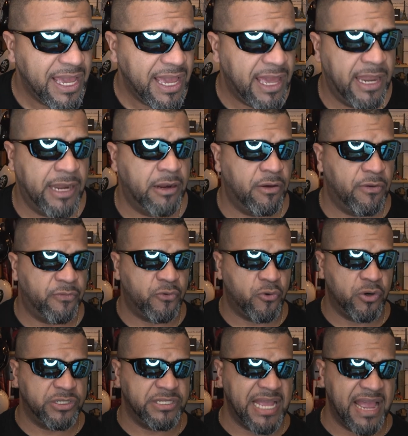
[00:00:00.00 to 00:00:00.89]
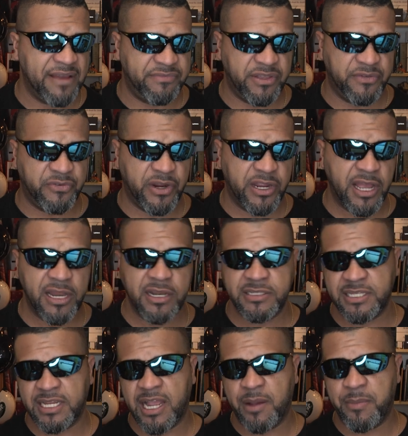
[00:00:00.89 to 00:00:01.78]
And of course they have different
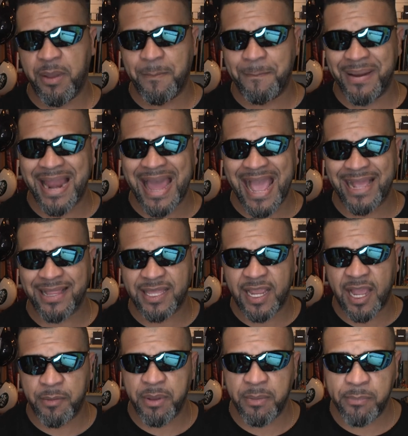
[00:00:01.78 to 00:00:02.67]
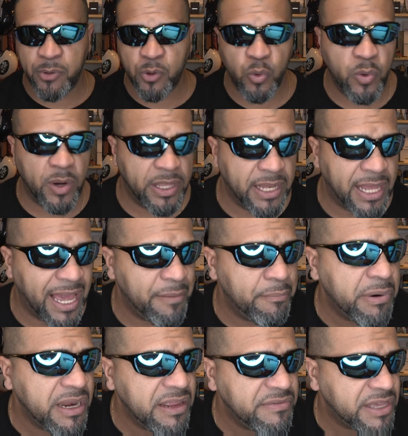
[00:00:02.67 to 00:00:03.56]
colors. They come in black, they come in blue, and I
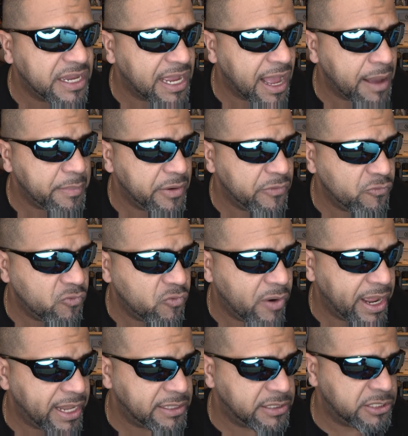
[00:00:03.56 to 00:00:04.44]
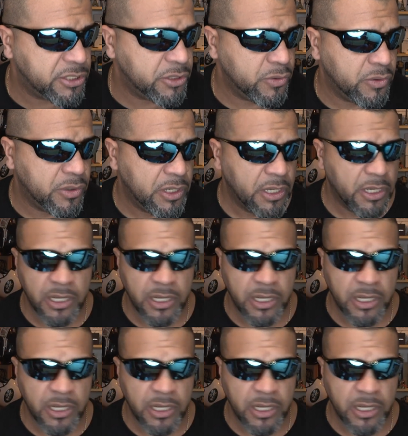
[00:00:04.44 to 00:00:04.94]
believe they come in red too.